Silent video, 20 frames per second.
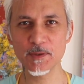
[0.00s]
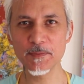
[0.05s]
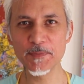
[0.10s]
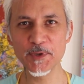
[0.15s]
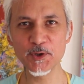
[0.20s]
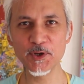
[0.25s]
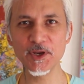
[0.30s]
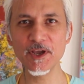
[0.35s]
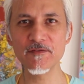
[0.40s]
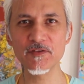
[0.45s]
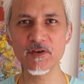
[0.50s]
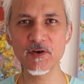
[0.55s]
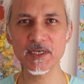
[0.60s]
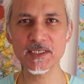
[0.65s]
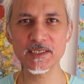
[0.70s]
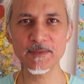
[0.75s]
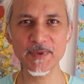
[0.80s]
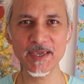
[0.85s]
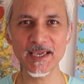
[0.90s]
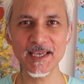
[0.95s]
the beauty of the
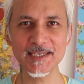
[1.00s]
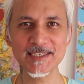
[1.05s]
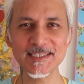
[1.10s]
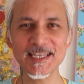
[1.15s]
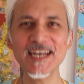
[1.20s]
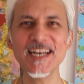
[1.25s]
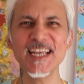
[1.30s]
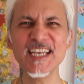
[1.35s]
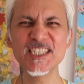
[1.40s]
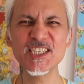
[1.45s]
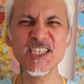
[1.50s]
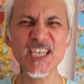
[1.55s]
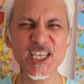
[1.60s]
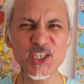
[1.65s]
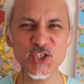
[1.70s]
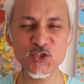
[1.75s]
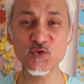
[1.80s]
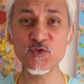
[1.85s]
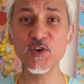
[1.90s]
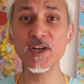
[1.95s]
recipe is that it's
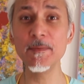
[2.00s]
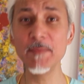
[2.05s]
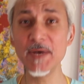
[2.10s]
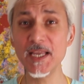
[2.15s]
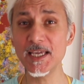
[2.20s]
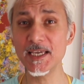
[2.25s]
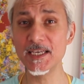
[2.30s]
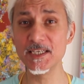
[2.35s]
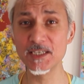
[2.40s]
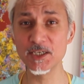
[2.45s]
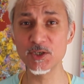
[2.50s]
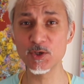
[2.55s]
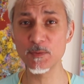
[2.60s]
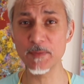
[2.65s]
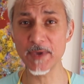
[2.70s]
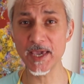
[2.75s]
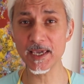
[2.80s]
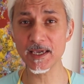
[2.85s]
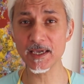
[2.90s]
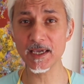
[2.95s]
extremely easy to
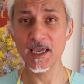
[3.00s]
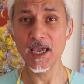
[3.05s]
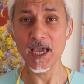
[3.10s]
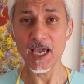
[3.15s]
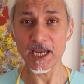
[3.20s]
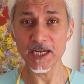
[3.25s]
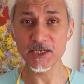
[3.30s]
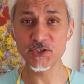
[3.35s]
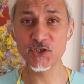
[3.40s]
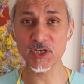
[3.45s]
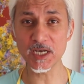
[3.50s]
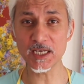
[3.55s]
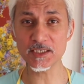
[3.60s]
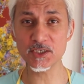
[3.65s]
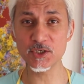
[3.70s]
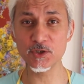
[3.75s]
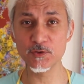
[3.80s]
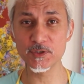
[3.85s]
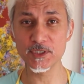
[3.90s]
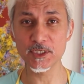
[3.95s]
make. It
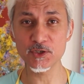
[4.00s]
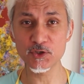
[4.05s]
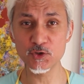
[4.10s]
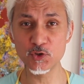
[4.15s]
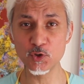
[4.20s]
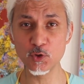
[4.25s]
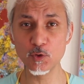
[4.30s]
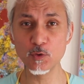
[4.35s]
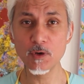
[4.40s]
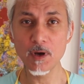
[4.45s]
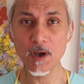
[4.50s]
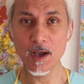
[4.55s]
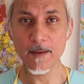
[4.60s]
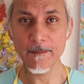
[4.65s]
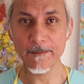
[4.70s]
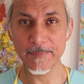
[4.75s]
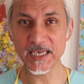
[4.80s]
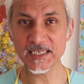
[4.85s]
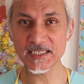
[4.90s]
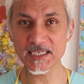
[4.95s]
just uses 2
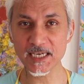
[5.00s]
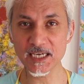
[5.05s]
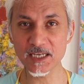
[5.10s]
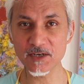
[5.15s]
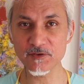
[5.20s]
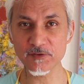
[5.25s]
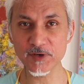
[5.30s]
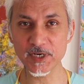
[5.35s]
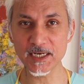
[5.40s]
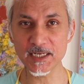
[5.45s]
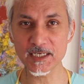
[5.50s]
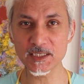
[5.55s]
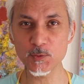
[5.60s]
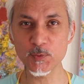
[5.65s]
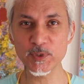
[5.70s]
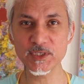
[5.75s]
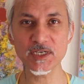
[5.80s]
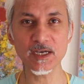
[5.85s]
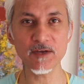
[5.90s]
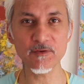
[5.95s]
basic ingredients
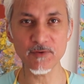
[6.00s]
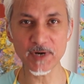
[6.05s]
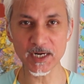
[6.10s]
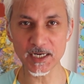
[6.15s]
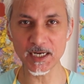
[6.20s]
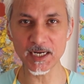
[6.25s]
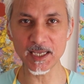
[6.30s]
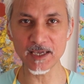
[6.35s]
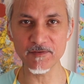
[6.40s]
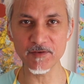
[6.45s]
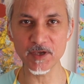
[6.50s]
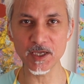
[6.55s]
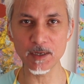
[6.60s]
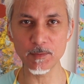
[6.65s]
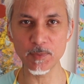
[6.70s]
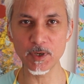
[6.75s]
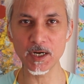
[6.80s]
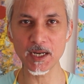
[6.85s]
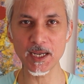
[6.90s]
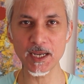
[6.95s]
which are readily
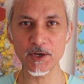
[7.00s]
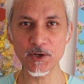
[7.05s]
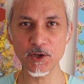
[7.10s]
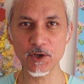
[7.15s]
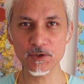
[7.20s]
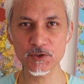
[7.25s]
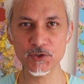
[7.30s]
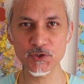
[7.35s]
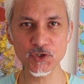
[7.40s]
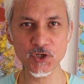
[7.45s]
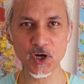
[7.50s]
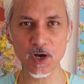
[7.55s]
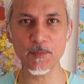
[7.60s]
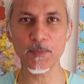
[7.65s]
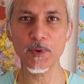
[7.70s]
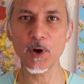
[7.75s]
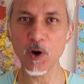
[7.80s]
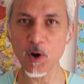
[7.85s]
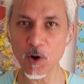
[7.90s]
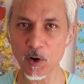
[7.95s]
available in your
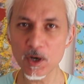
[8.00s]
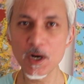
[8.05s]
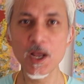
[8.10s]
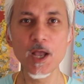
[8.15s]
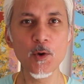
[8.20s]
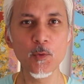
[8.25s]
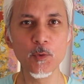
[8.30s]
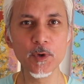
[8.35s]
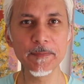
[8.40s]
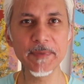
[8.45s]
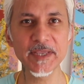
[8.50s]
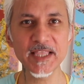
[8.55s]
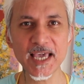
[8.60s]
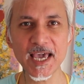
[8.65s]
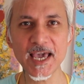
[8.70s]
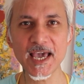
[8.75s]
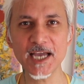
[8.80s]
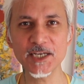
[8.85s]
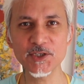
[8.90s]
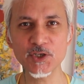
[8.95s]
shop or would be
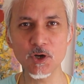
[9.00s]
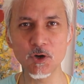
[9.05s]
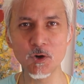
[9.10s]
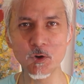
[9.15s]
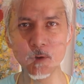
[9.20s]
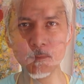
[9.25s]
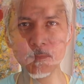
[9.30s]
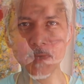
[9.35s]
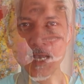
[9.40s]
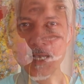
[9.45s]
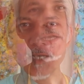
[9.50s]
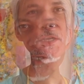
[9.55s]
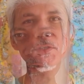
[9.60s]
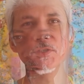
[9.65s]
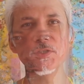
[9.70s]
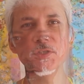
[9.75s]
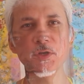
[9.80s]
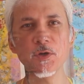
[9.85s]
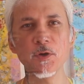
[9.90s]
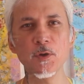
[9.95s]
there at your home.
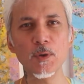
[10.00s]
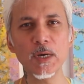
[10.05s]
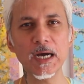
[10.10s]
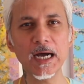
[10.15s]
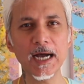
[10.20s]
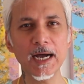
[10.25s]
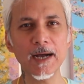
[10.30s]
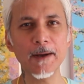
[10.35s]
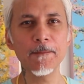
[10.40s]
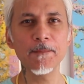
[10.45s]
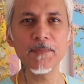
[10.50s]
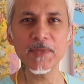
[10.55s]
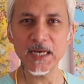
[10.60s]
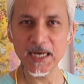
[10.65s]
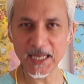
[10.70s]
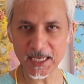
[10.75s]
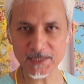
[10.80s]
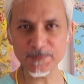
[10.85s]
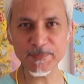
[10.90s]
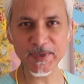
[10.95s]
So
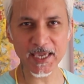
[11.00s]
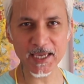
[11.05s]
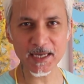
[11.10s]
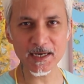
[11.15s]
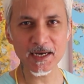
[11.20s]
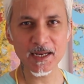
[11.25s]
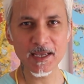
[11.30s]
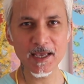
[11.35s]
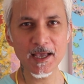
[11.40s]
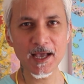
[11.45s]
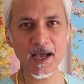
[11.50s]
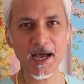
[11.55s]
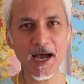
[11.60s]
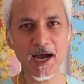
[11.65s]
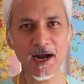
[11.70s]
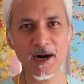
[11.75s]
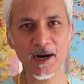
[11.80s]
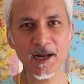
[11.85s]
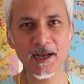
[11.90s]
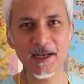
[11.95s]
let's begin
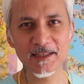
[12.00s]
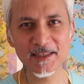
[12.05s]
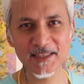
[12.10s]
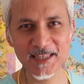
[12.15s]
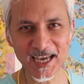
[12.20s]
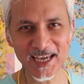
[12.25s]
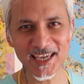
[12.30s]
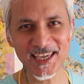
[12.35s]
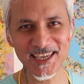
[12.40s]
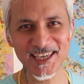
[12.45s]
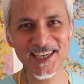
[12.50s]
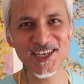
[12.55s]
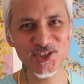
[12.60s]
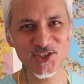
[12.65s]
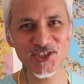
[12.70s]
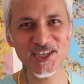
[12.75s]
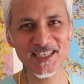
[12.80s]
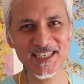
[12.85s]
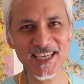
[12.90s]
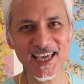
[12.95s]
our dahi
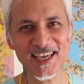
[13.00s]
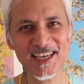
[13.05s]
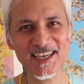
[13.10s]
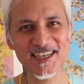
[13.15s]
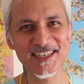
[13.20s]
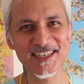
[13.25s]
cheesecake.